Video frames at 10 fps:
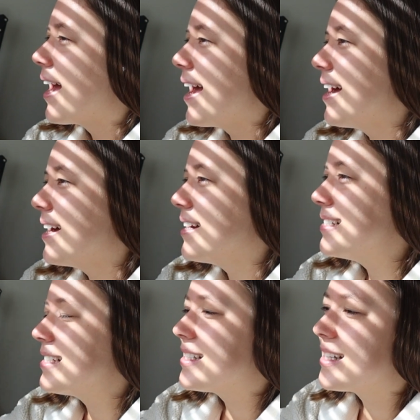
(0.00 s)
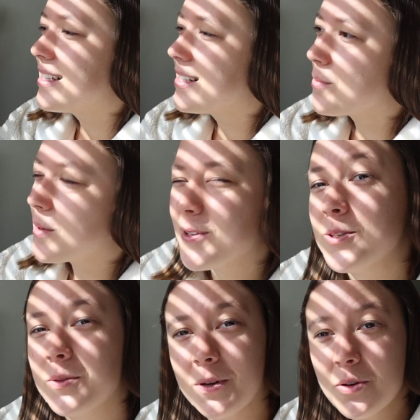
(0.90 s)
And sometimes I
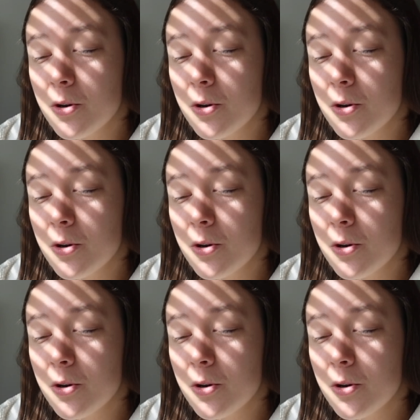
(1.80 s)
do it on